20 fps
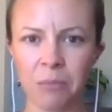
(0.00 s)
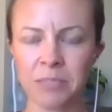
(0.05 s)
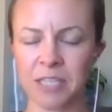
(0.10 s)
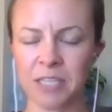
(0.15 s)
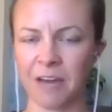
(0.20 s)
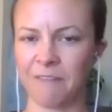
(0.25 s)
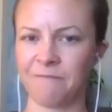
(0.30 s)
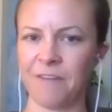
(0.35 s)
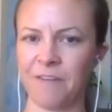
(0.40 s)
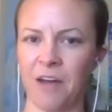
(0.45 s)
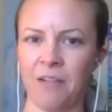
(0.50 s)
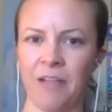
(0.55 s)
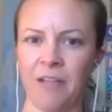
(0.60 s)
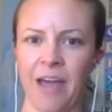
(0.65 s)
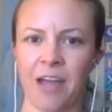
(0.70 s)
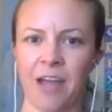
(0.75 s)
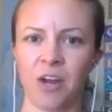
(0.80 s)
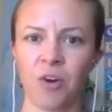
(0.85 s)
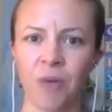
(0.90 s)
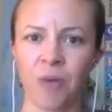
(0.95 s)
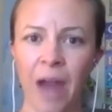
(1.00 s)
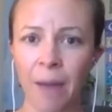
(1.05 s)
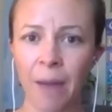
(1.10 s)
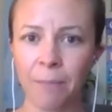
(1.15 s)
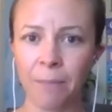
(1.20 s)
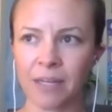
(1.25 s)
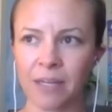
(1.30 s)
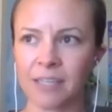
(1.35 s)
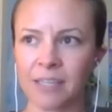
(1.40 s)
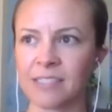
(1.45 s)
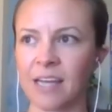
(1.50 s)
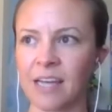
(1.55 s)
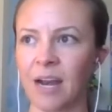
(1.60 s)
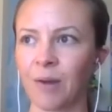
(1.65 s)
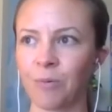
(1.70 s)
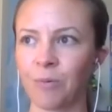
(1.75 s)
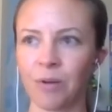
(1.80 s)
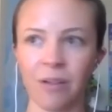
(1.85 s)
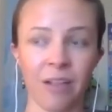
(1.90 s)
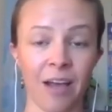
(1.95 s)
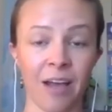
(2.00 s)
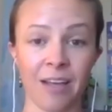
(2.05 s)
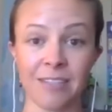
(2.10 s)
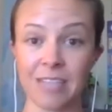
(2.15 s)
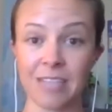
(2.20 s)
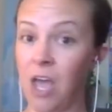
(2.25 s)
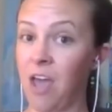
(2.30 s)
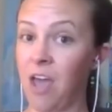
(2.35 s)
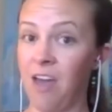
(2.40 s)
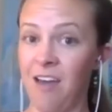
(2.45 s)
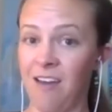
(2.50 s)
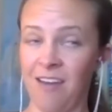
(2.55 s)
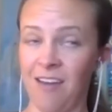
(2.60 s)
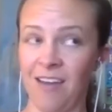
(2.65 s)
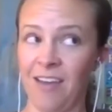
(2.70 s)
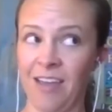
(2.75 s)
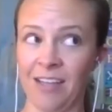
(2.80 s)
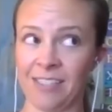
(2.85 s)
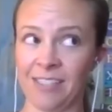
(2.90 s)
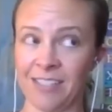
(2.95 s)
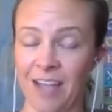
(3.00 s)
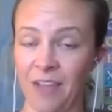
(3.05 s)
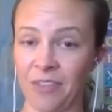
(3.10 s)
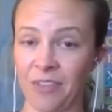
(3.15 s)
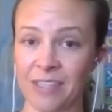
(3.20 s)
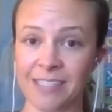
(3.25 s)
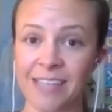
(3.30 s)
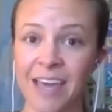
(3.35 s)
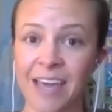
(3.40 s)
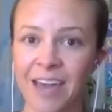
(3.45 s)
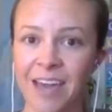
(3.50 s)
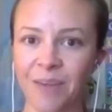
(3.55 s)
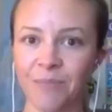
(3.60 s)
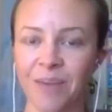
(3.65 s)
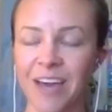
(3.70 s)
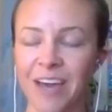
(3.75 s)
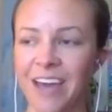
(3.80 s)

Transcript: I felt like crap. And he said I realized it's not the same.